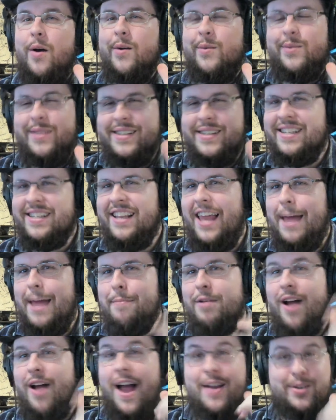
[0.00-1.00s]

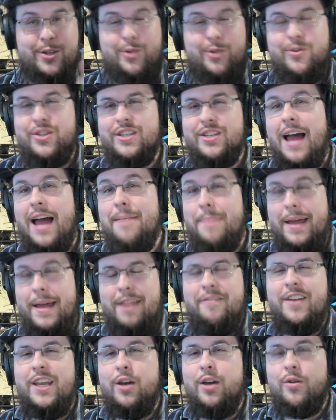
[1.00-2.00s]
disclaimer, I made a
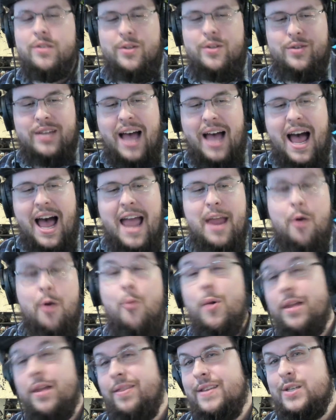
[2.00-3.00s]
video to tie
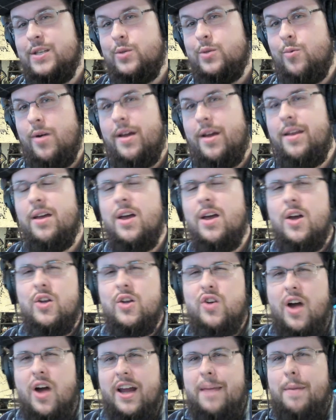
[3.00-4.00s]
with this one,
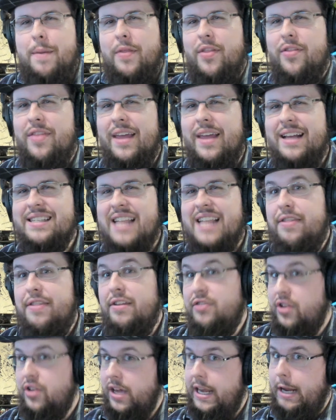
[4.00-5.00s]
talking about the things that I
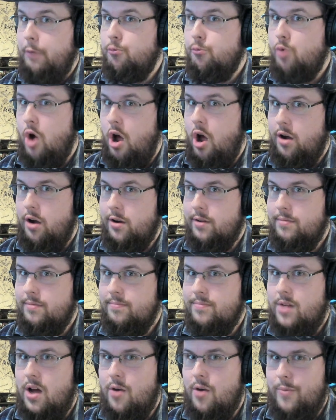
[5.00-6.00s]
think they're getting wrong
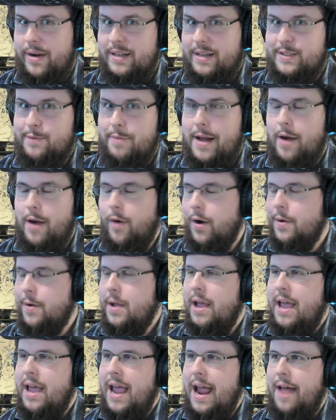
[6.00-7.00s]
on Rings of Power,
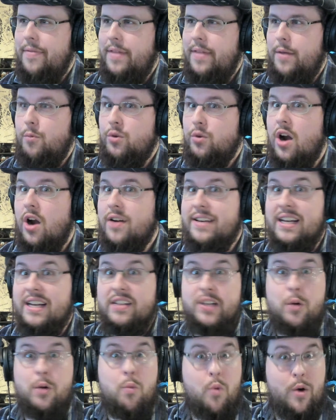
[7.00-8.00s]
and that are
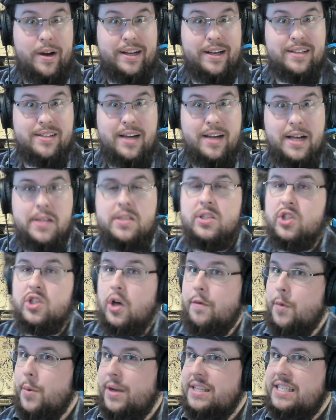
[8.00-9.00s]
telltale warning signs. So
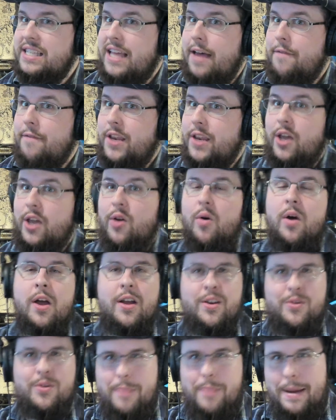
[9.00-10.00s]
if you want to see that video,
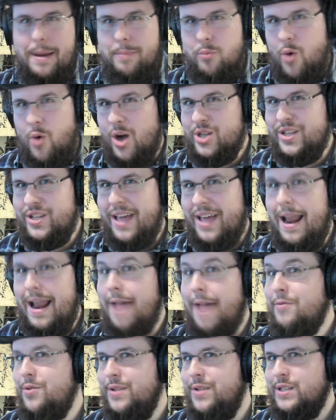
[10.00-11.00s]
maybe watch that
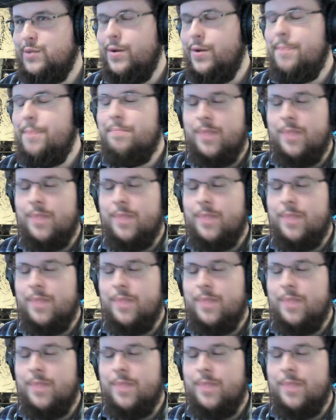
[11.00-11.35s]
after this one.